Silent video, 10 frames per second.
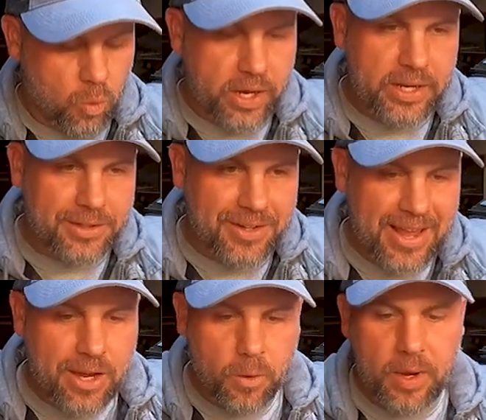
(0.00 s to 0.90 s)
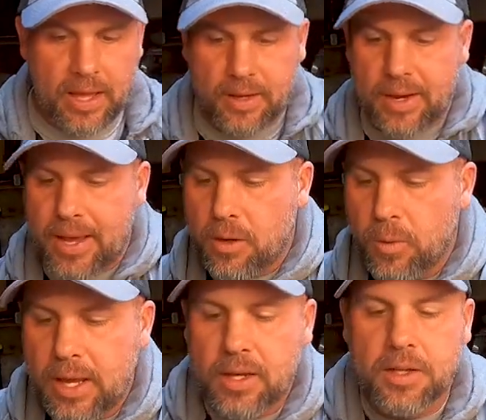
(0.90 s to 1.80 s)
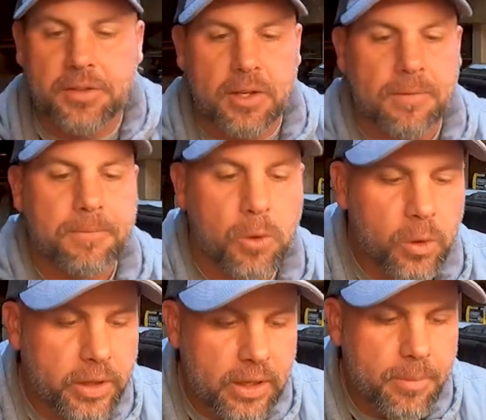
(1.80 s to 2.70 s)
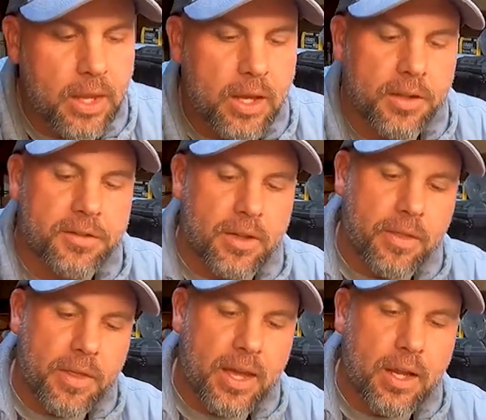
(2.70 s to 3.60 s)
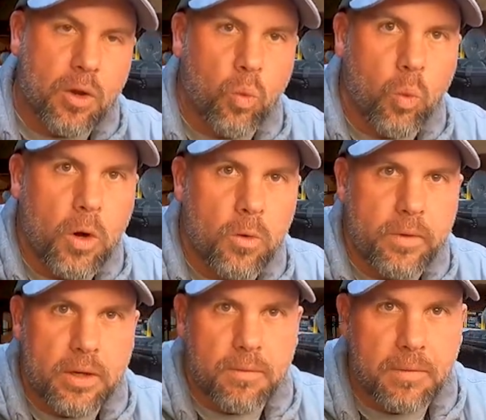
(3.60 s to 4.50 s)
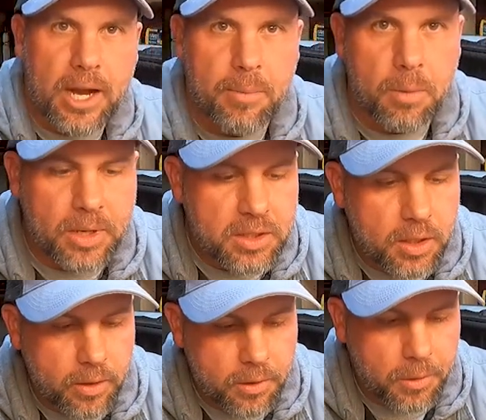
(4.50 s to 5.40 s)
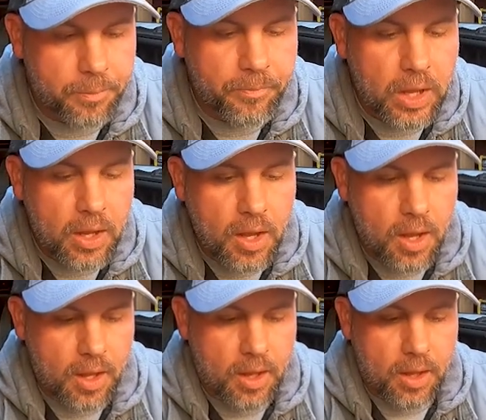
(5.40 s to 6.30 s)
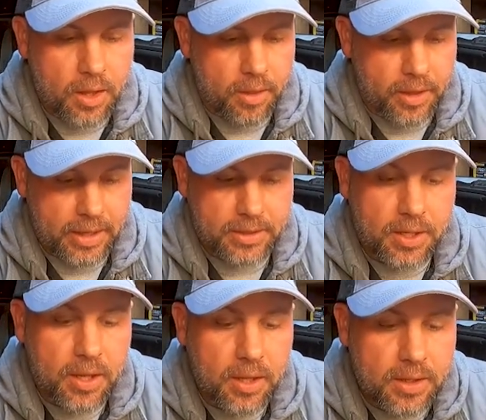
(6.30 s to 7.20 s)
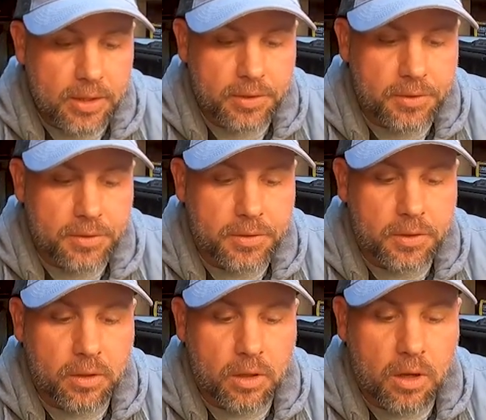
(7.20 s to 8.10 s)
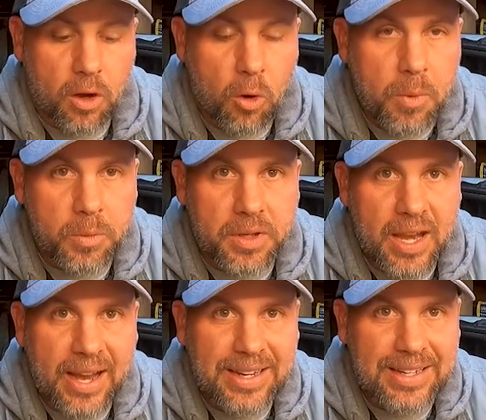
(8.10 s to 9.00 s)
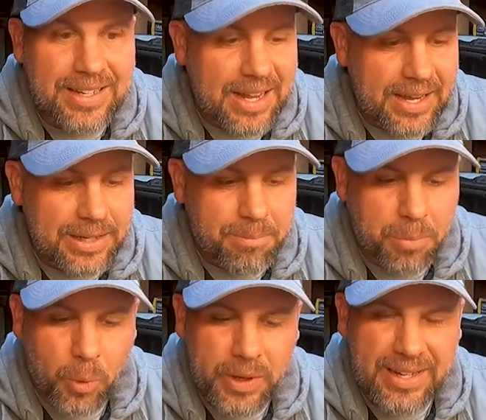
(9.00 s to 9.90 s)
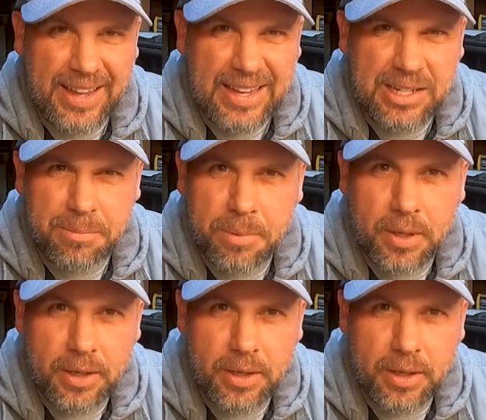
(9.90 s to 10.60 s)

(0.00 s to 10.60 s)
What is NanoNet? NanoNet is a fully synthetic woven fiber material that is almost 99.8%